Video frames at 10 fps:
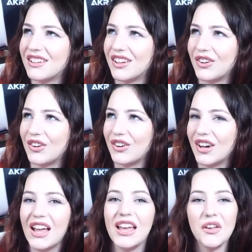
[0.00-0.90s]
so,
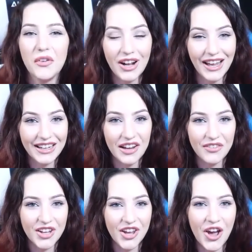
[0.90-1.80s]
if you like
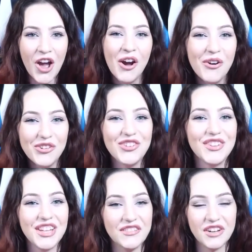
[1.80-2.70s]
that video,
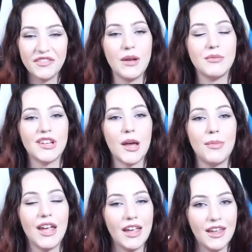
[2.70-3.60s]
just give it a thumbs
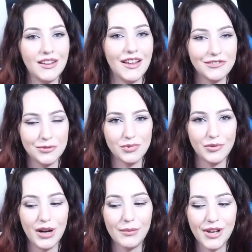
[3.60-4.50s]
up, hit that
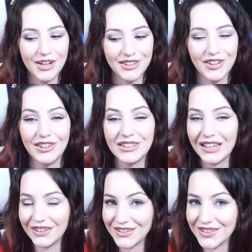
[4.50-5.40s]
subscribe button, all
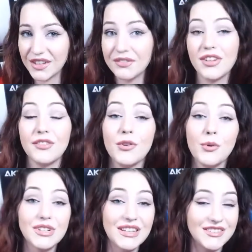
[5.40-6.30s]
that good stuff. And if
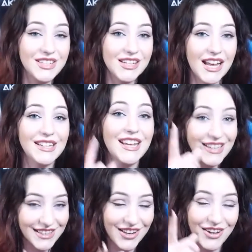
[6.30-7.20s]
you want to see an
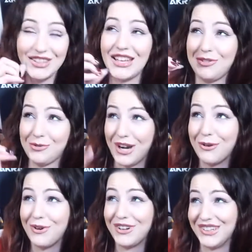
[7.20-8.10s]
edit, oh, that's what
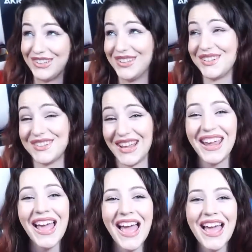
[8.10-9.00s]
I wanted to say.
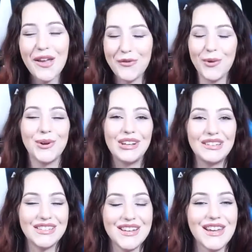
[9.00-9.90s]
If you want
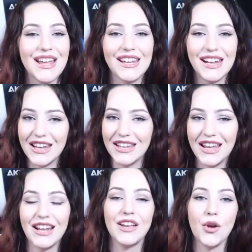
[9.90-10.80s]
to see an edit,
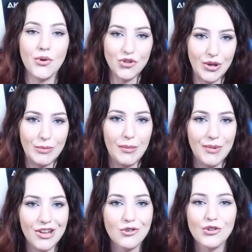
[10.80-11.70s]
then go and check my
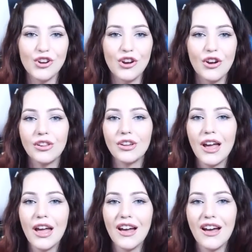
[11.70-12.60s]

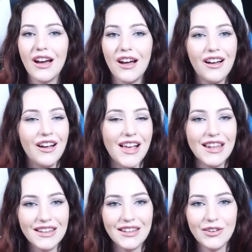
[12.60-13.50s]
Patreon.
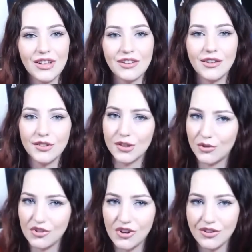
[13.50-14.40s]
And you can
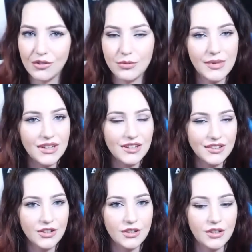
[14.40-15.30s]
also join to my
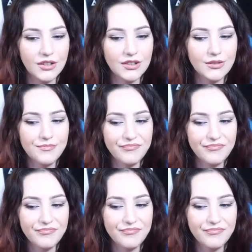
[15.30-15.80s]
Discord.